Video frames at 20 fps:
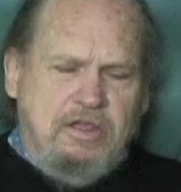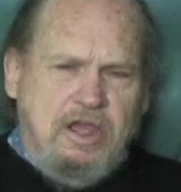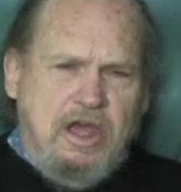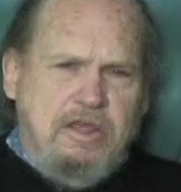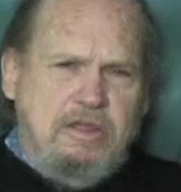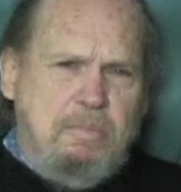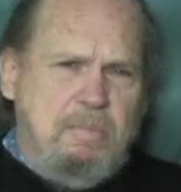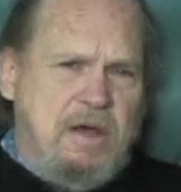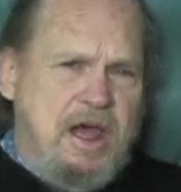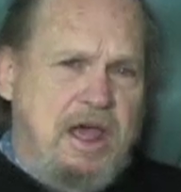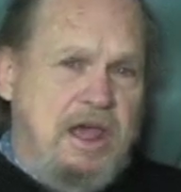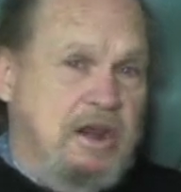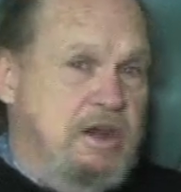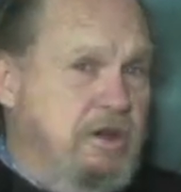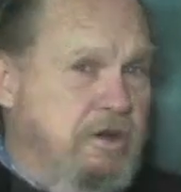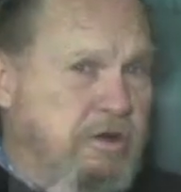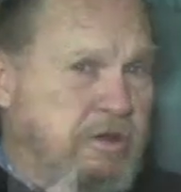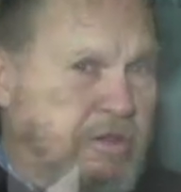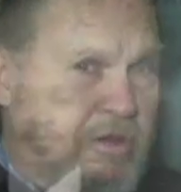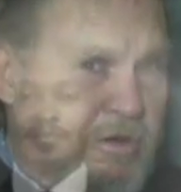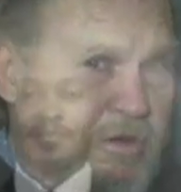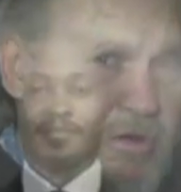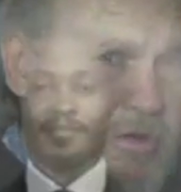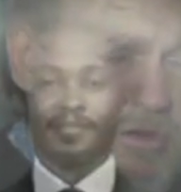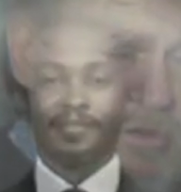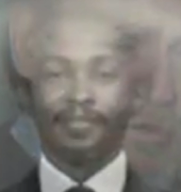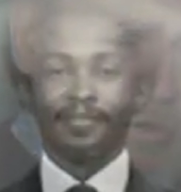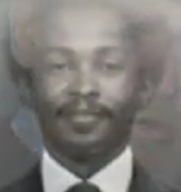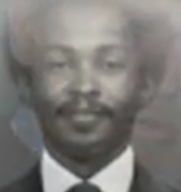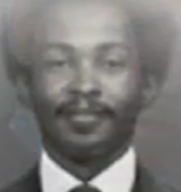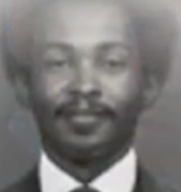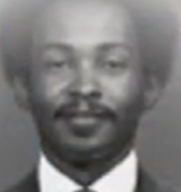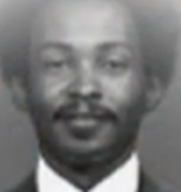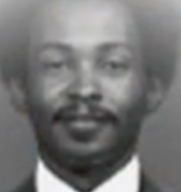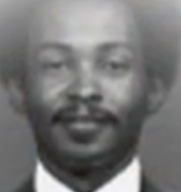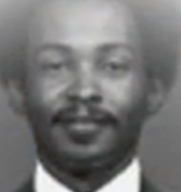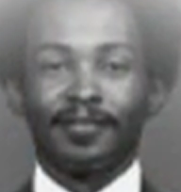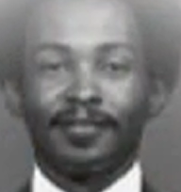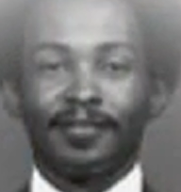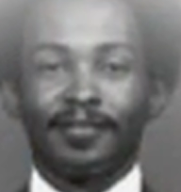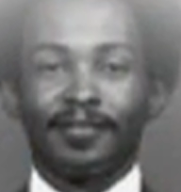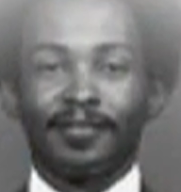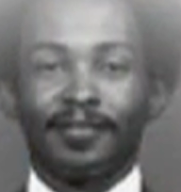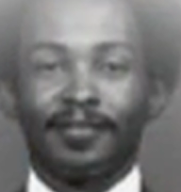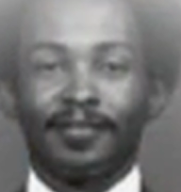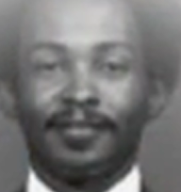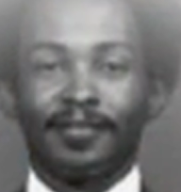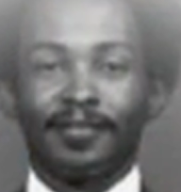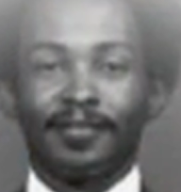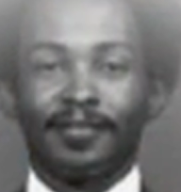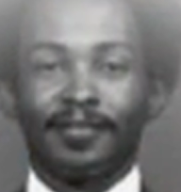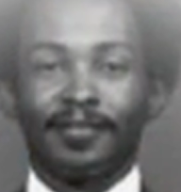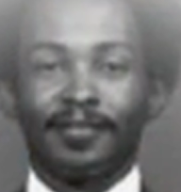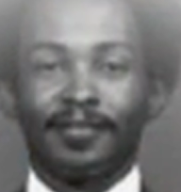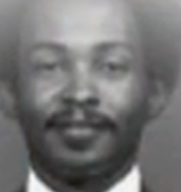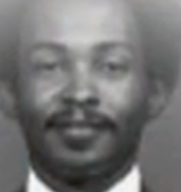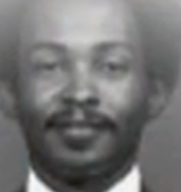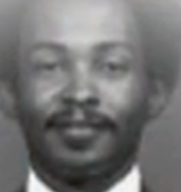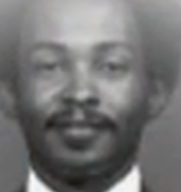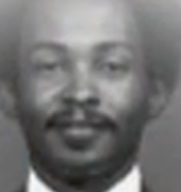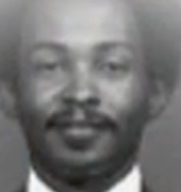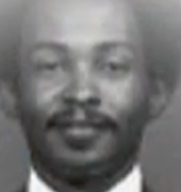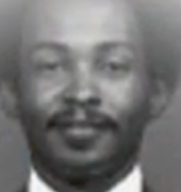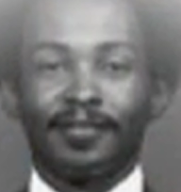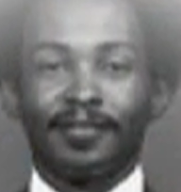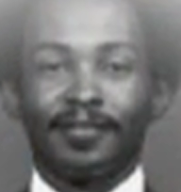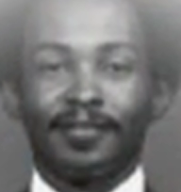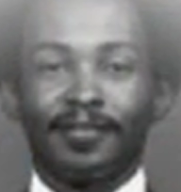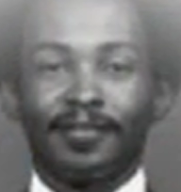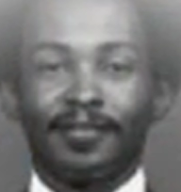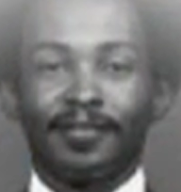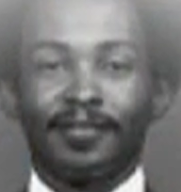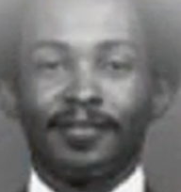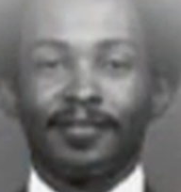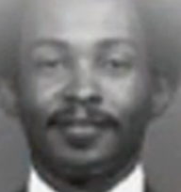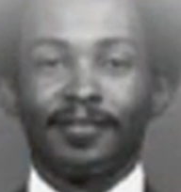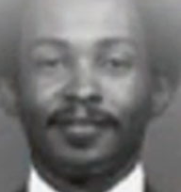The other pioneer in the newsroom, which was before that, was not too